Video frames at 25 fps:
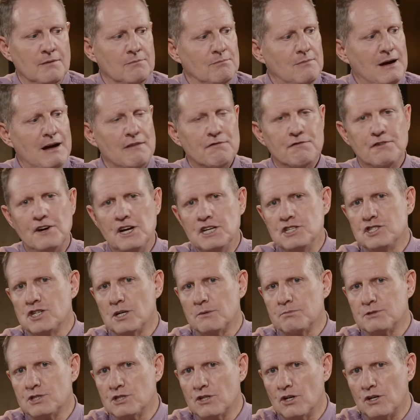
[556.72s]
My
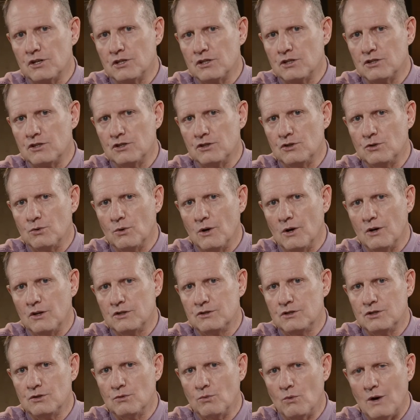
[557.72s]
friendship started
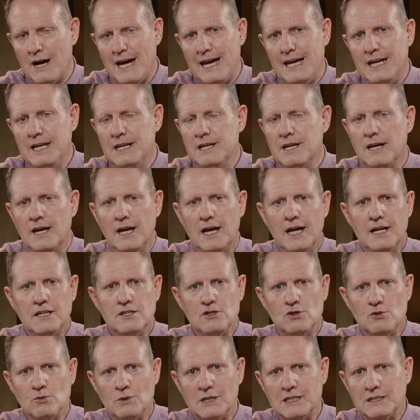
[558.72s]
to wane
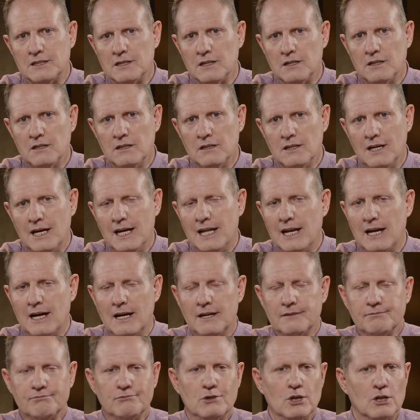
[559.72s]
and dwindle, and
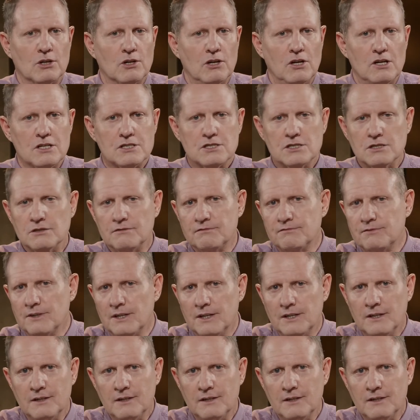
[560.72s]
I got lots of